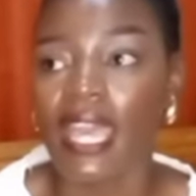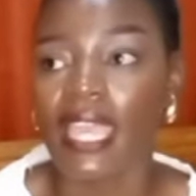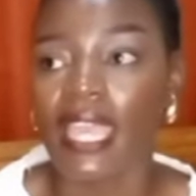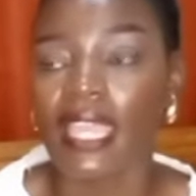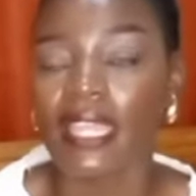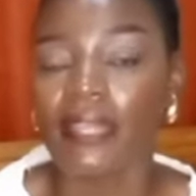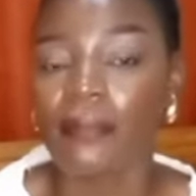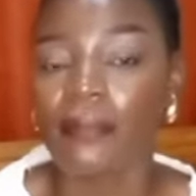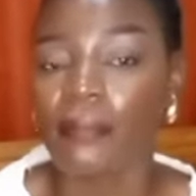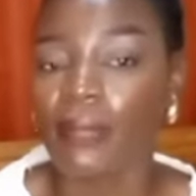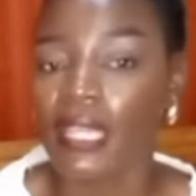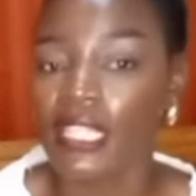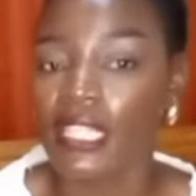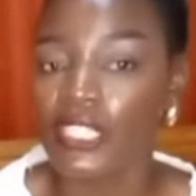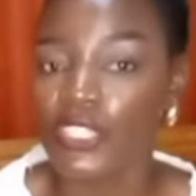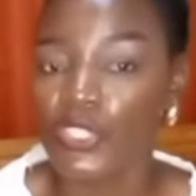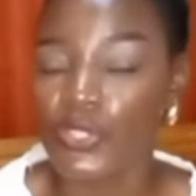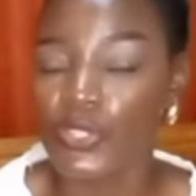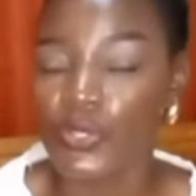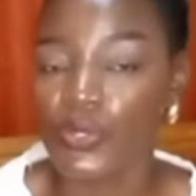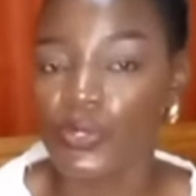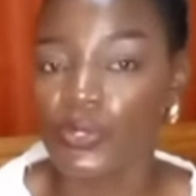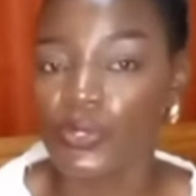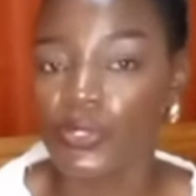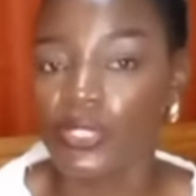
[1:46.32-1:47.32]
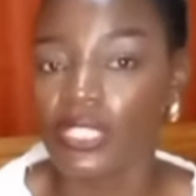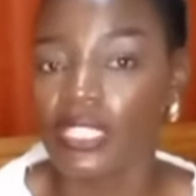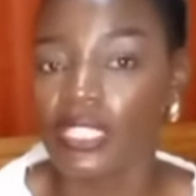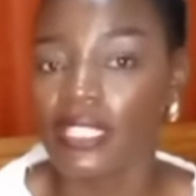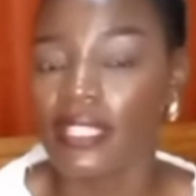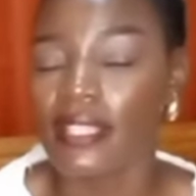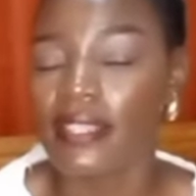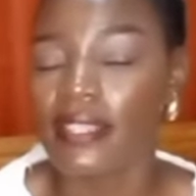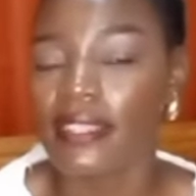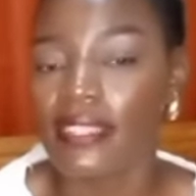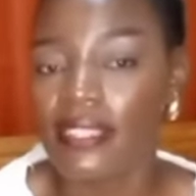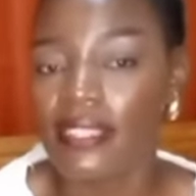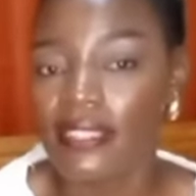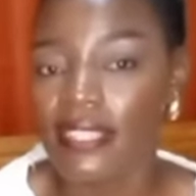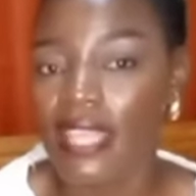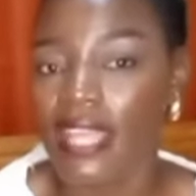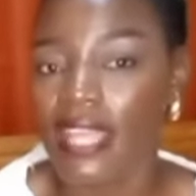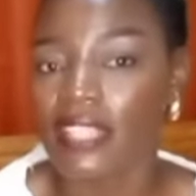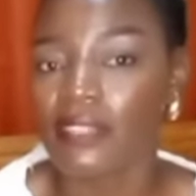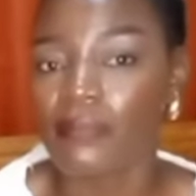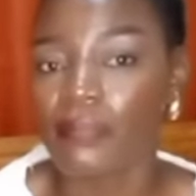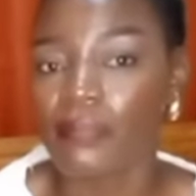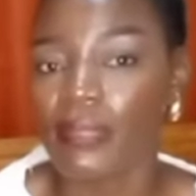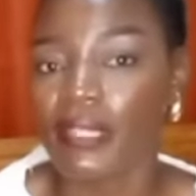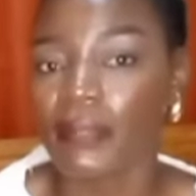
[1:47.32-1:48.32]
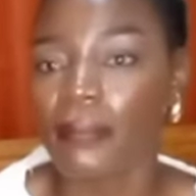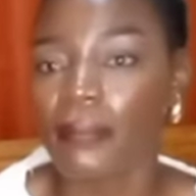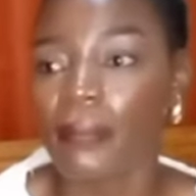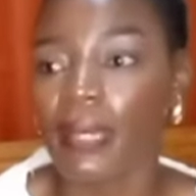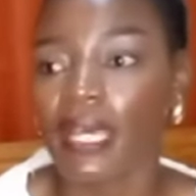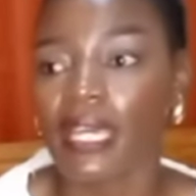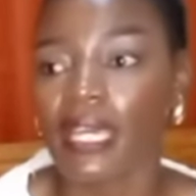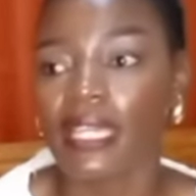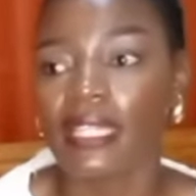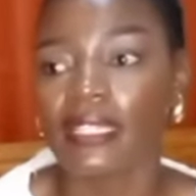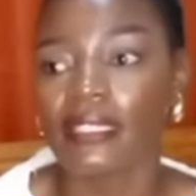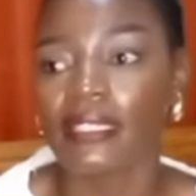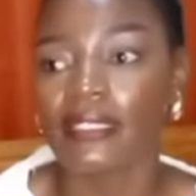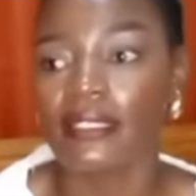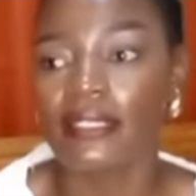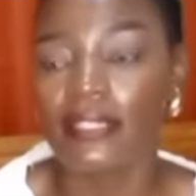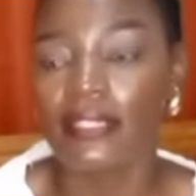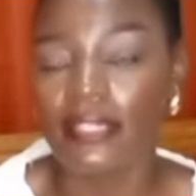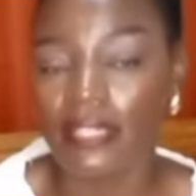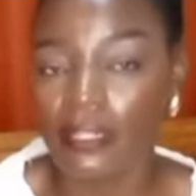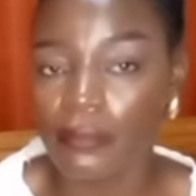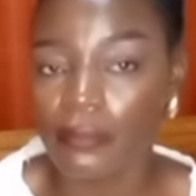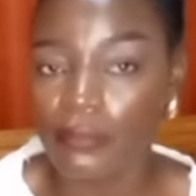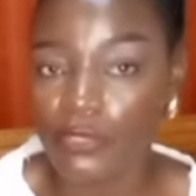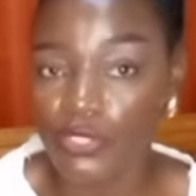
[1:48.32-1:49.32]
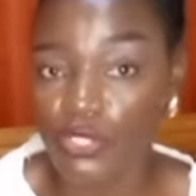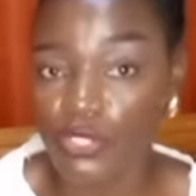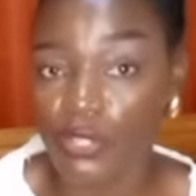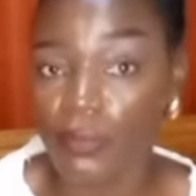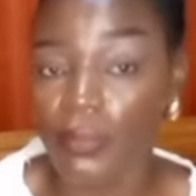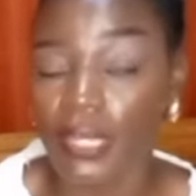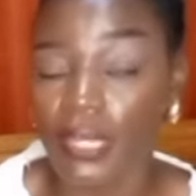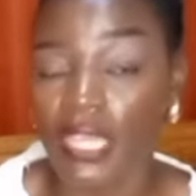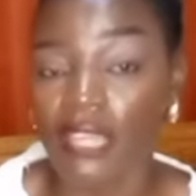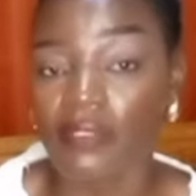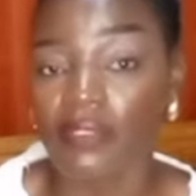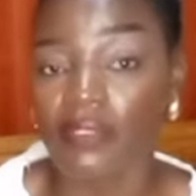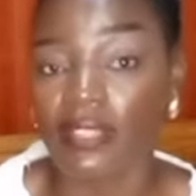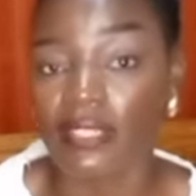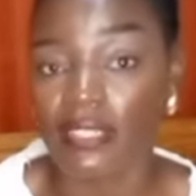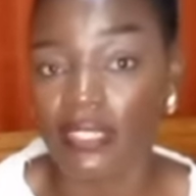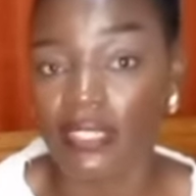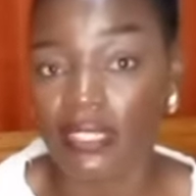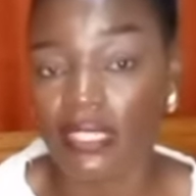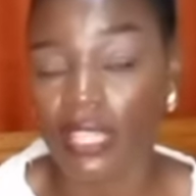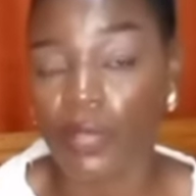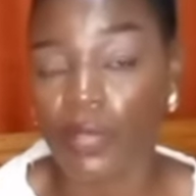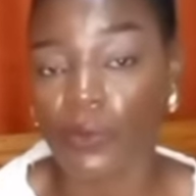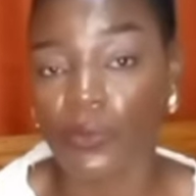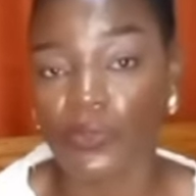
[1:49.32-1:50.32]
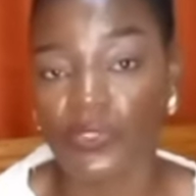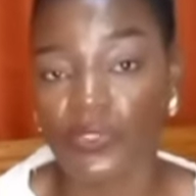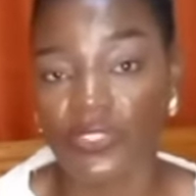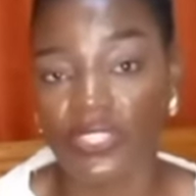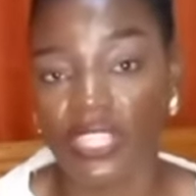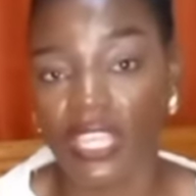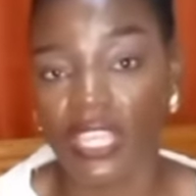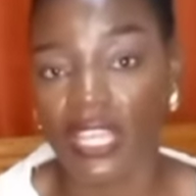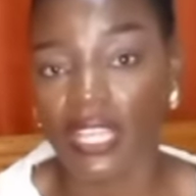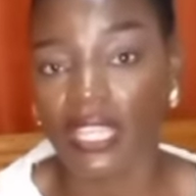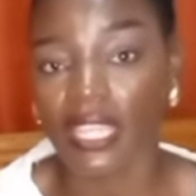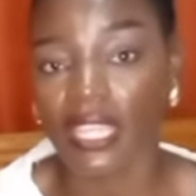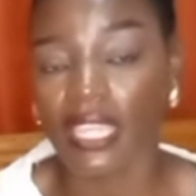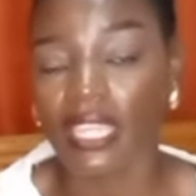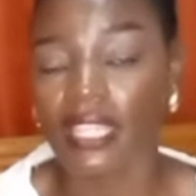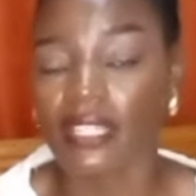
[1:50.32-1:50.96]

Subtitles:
and mind you, this has been my dream job ever since I was young.